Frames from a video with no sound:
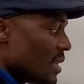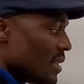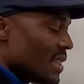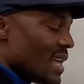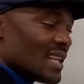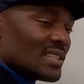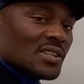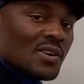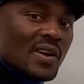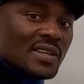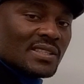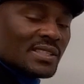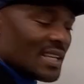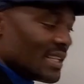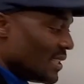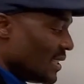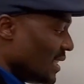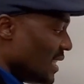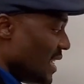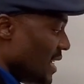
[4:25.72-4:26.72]
That's our
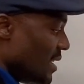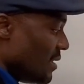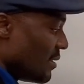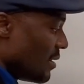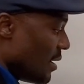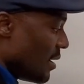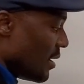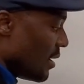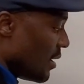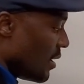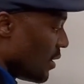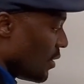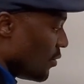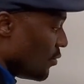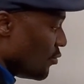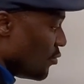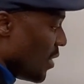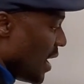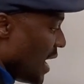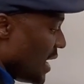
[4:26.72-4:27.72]
16
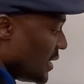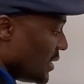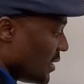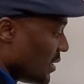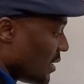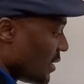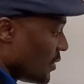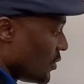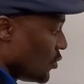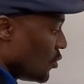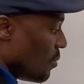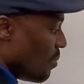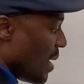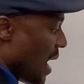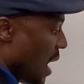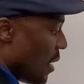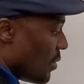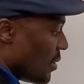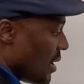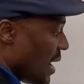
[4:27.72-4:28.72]
raised to
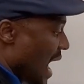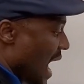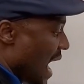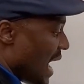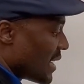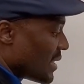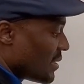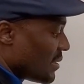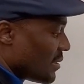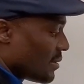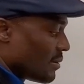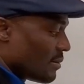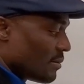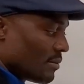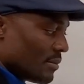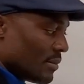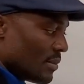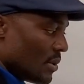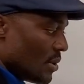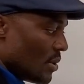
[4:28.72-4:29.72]
power x
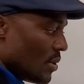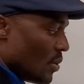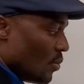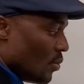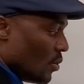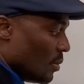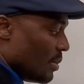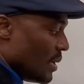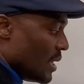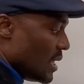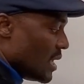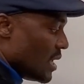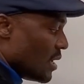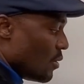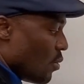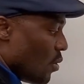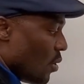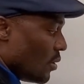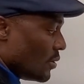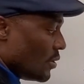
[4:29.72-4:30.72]
will be
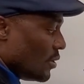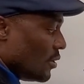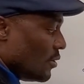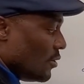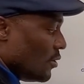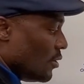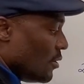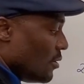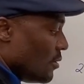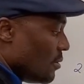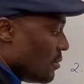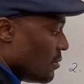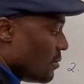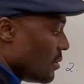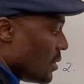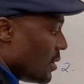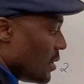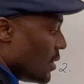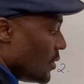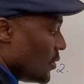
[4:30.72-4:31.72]
equal to 2
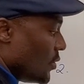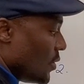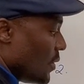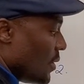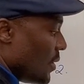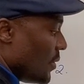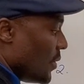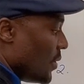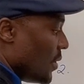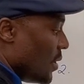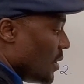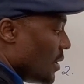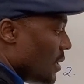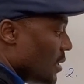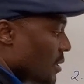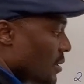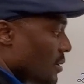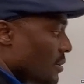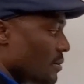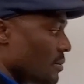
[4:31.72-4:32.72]
to the
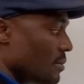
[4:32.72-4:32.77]
third.